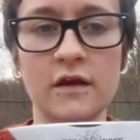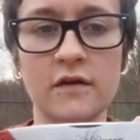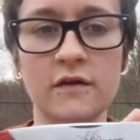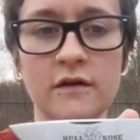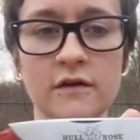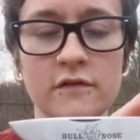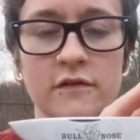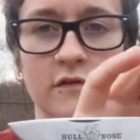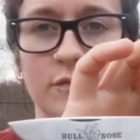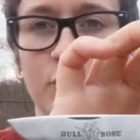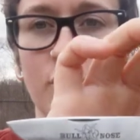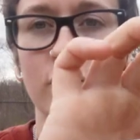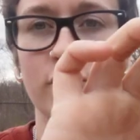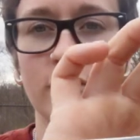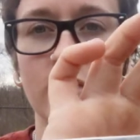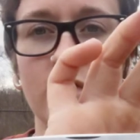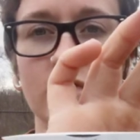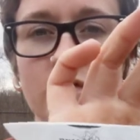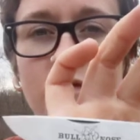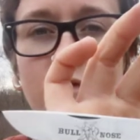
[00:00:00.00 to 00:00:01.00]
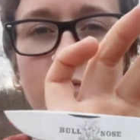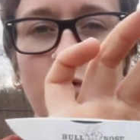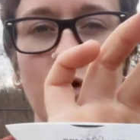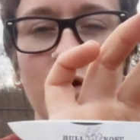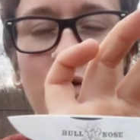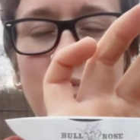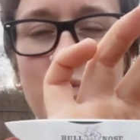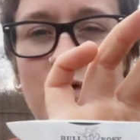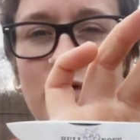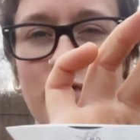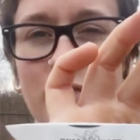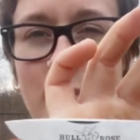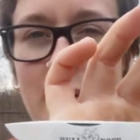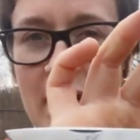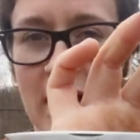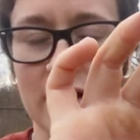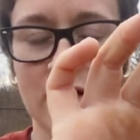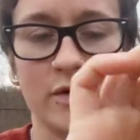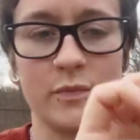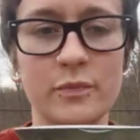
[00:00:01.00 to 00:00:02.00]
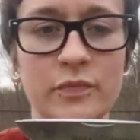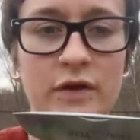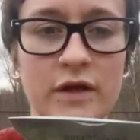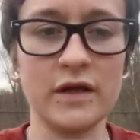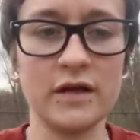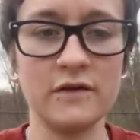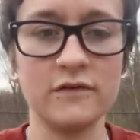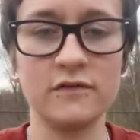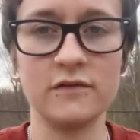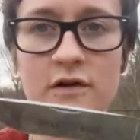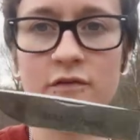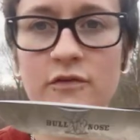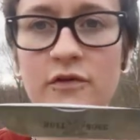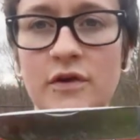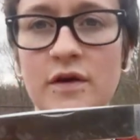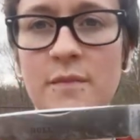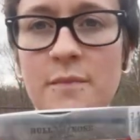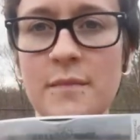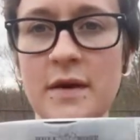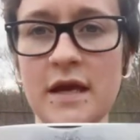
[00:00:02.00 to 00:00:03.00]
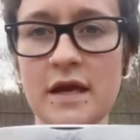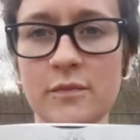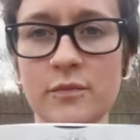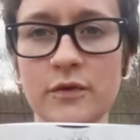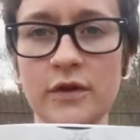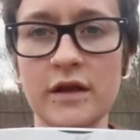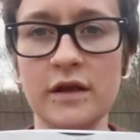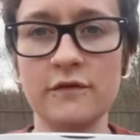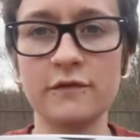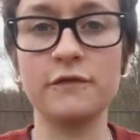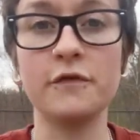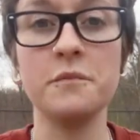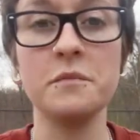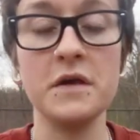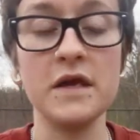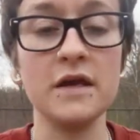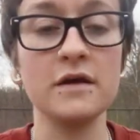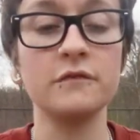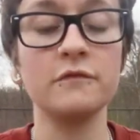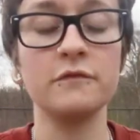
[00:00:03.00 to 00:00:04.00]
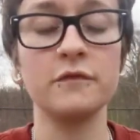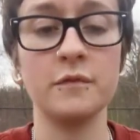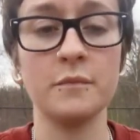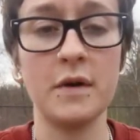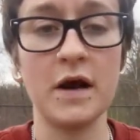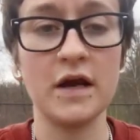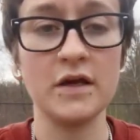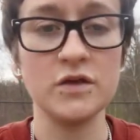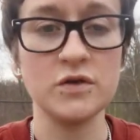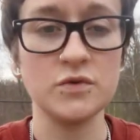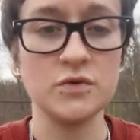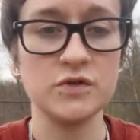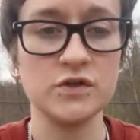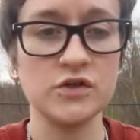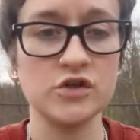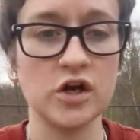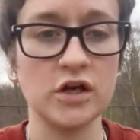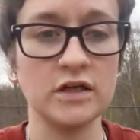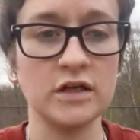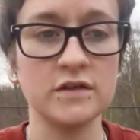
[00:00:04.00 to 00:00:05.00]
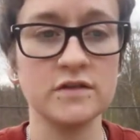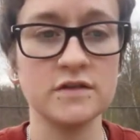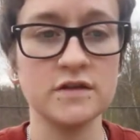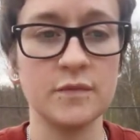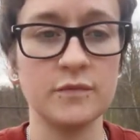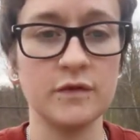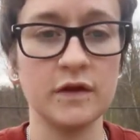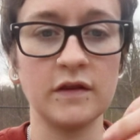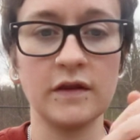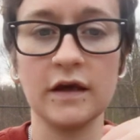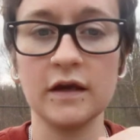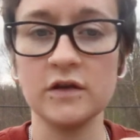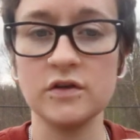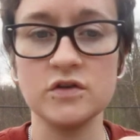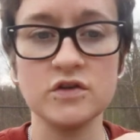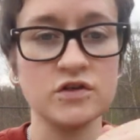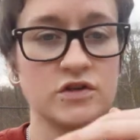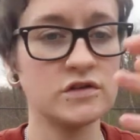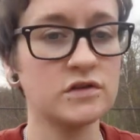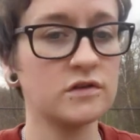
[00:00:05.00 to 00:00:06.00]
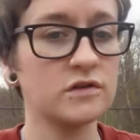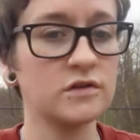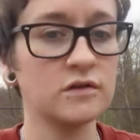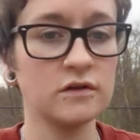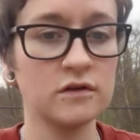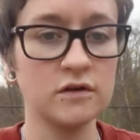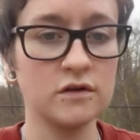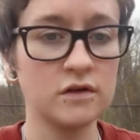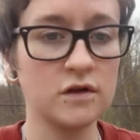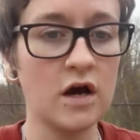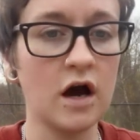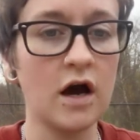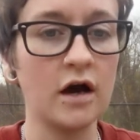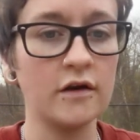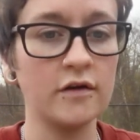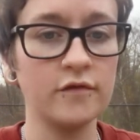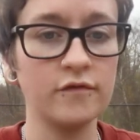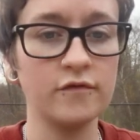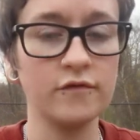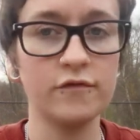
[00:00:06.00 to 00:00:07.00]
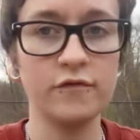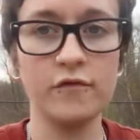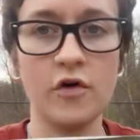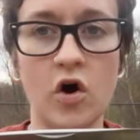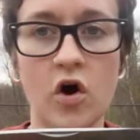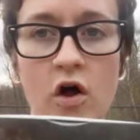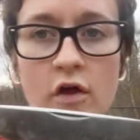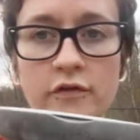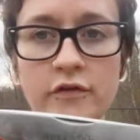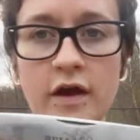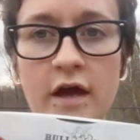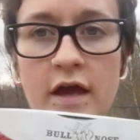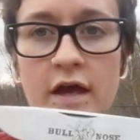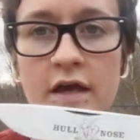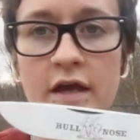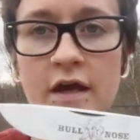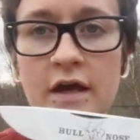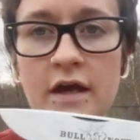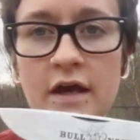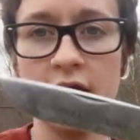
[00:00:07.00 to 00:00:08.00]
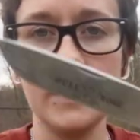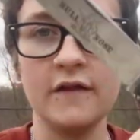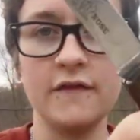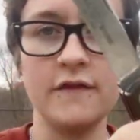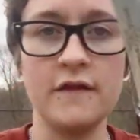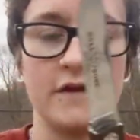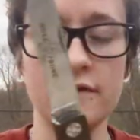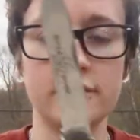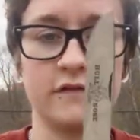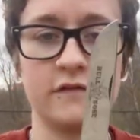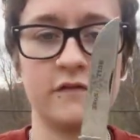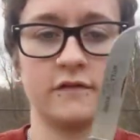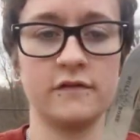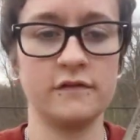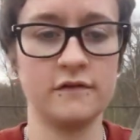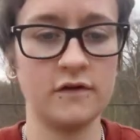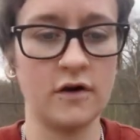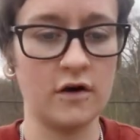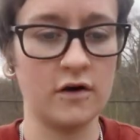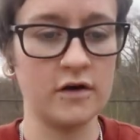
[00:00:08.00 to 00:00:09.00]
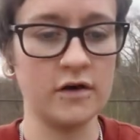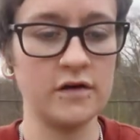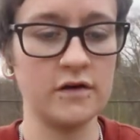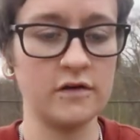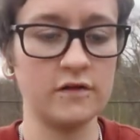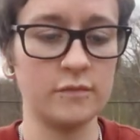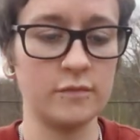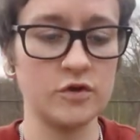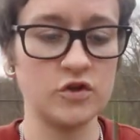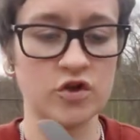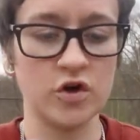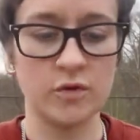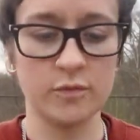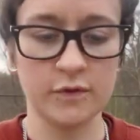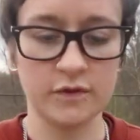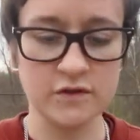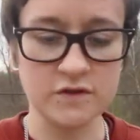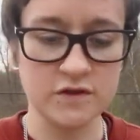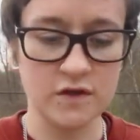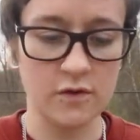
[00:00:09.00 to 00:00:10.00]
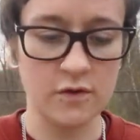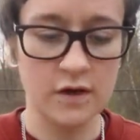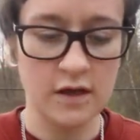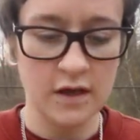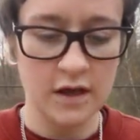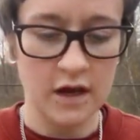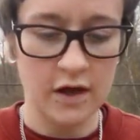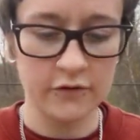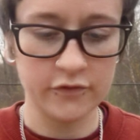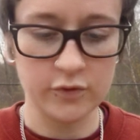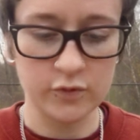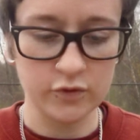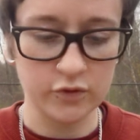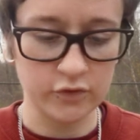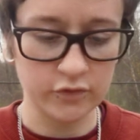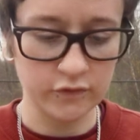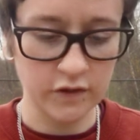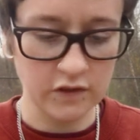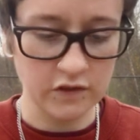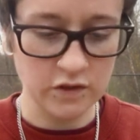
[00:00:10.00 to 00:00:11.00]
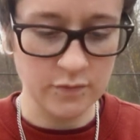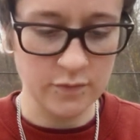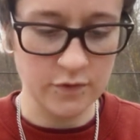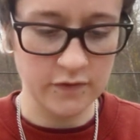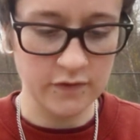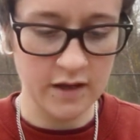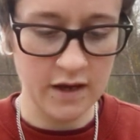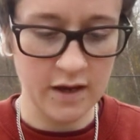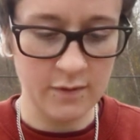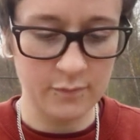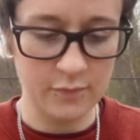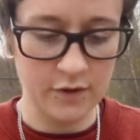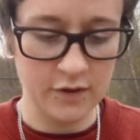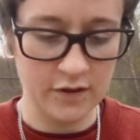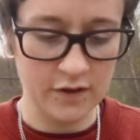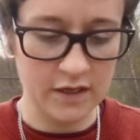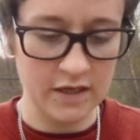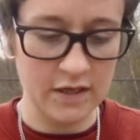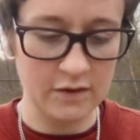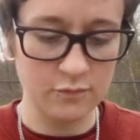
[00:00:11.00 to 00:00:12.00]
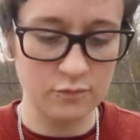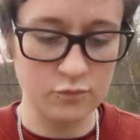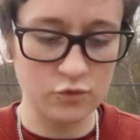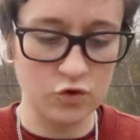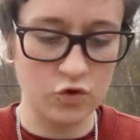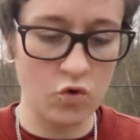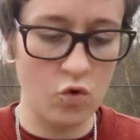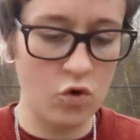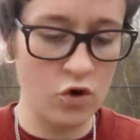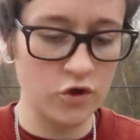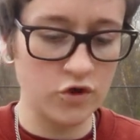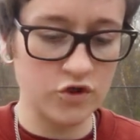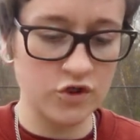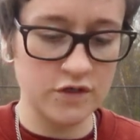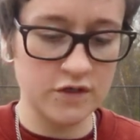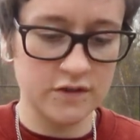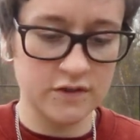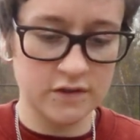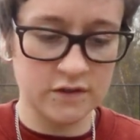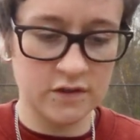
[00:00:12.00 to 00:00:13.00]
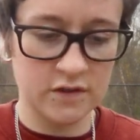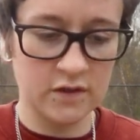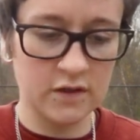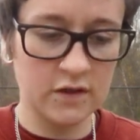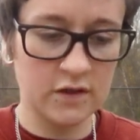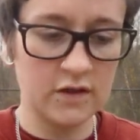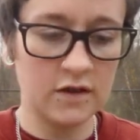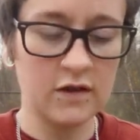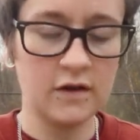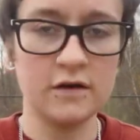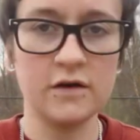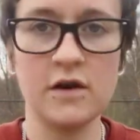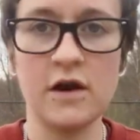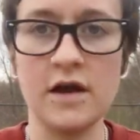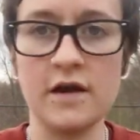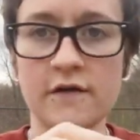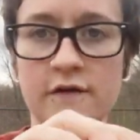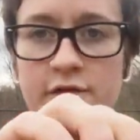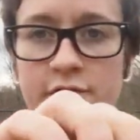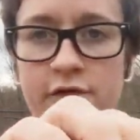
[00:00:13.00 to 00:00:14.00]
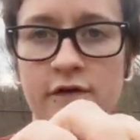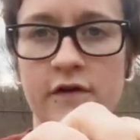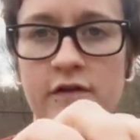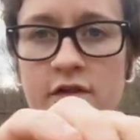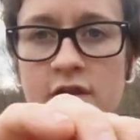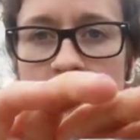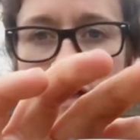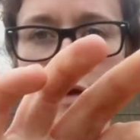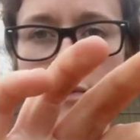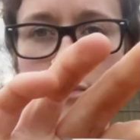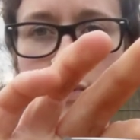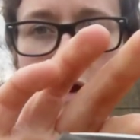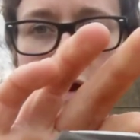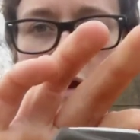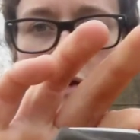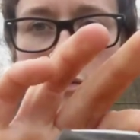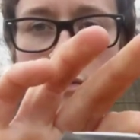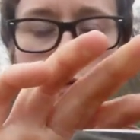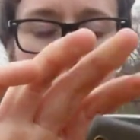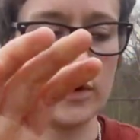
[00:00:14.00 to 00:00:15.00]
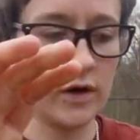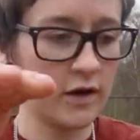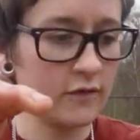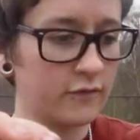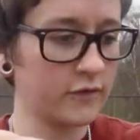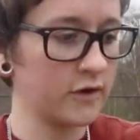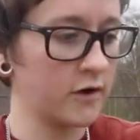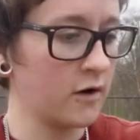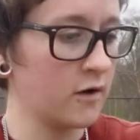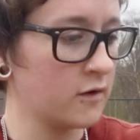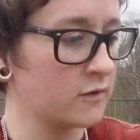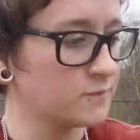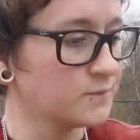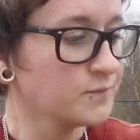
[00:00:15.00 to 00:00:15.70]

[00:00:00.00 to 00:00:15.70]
this is more of a, this is probably more of a backup blade. It's not really a main blade for me and for my usage. I need something that can just cut all day. And this already needs to be sharpened, so I'll do a little touch up on that, but a gorgeous knife that I can pair with whatever.